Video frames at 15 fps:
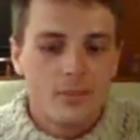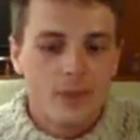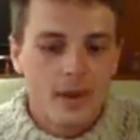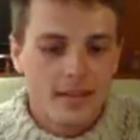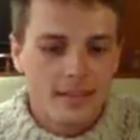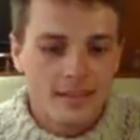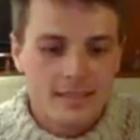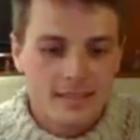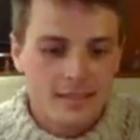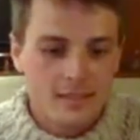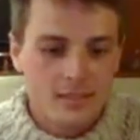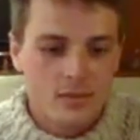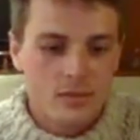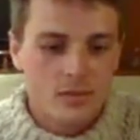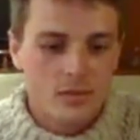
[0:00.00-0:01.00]
practice
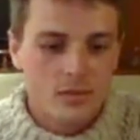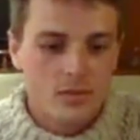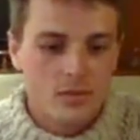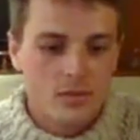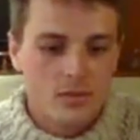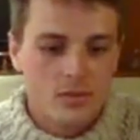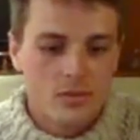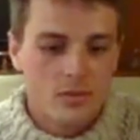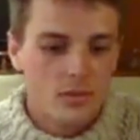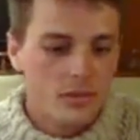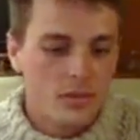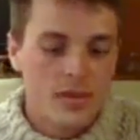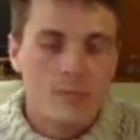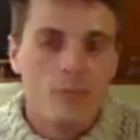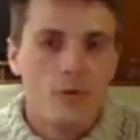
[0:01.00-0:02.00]
to,
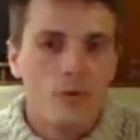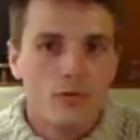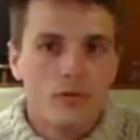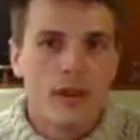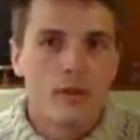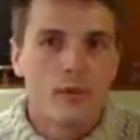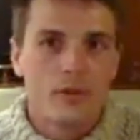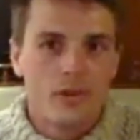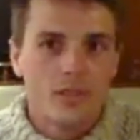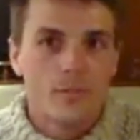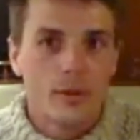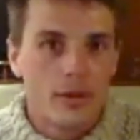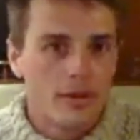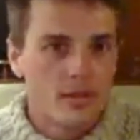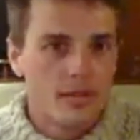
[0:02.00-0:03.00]
improve how we're
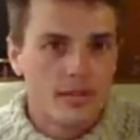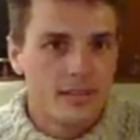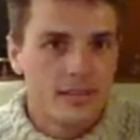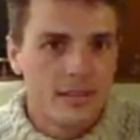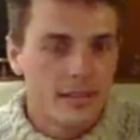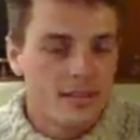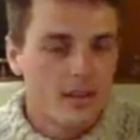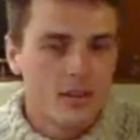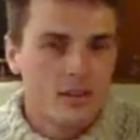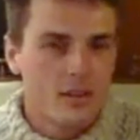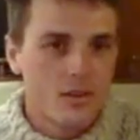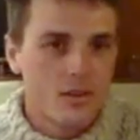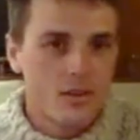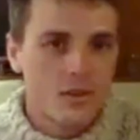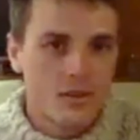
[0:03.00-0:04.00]
experiencing
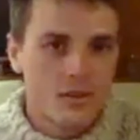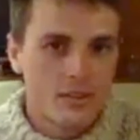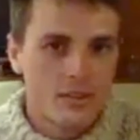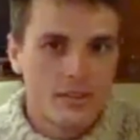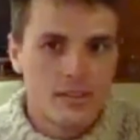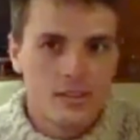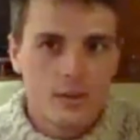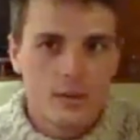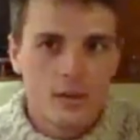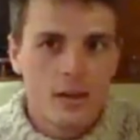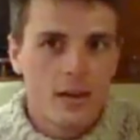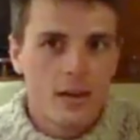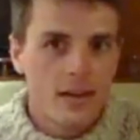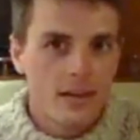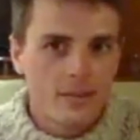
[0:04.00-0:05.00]
all this is going
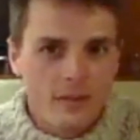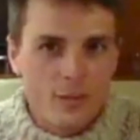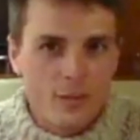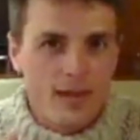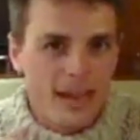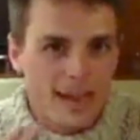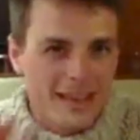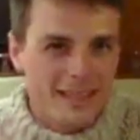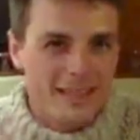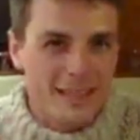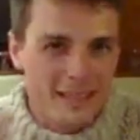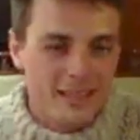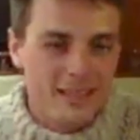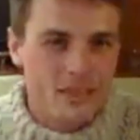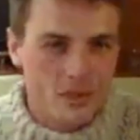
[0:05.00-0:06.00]
on. And even if we can't
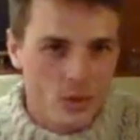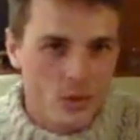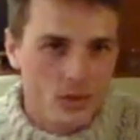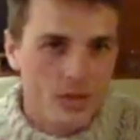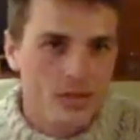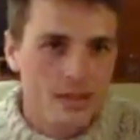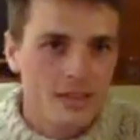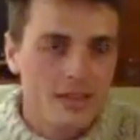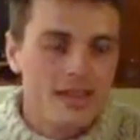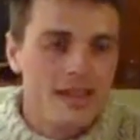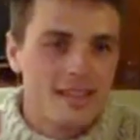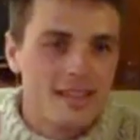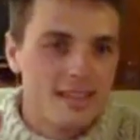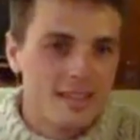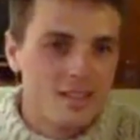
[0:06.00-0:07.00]
exactly control it,
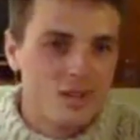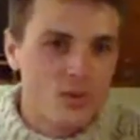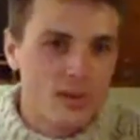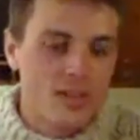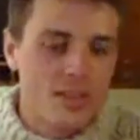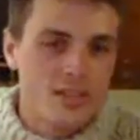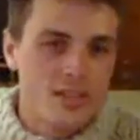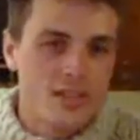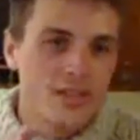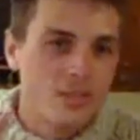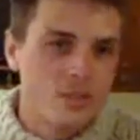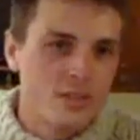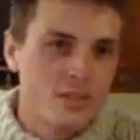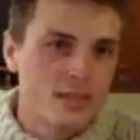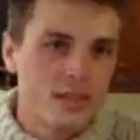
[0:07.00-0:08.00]
the situation,
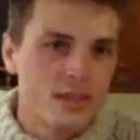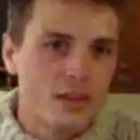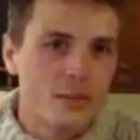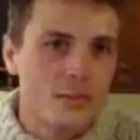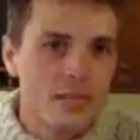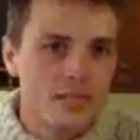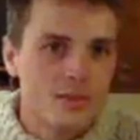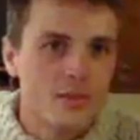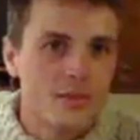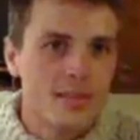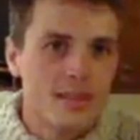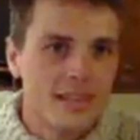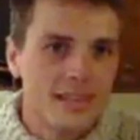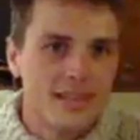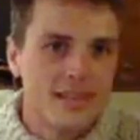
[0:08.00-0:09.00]
and we're stuck at home, at least we
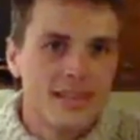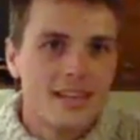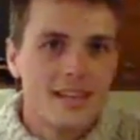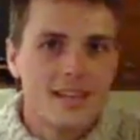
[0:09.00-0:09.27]
can